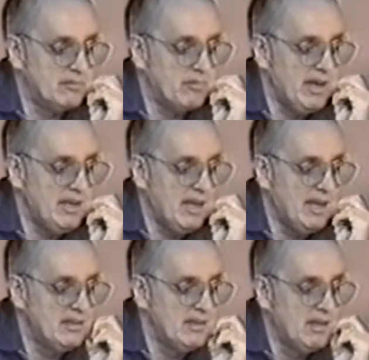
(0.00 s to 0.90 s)
their right
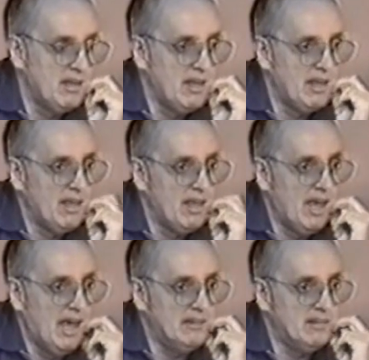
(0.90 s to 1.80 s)
hand
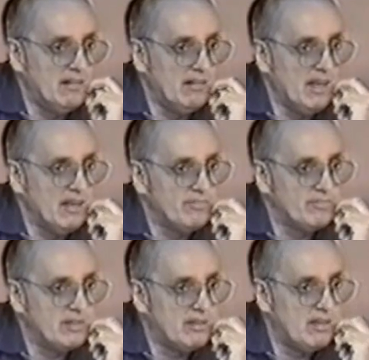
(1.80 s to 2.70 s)
and their
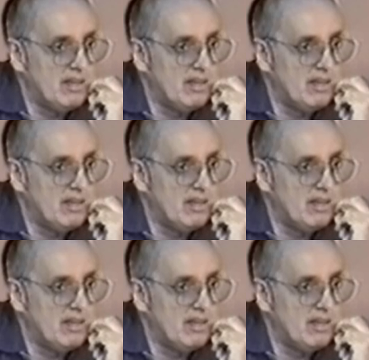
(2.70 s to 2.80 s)
left.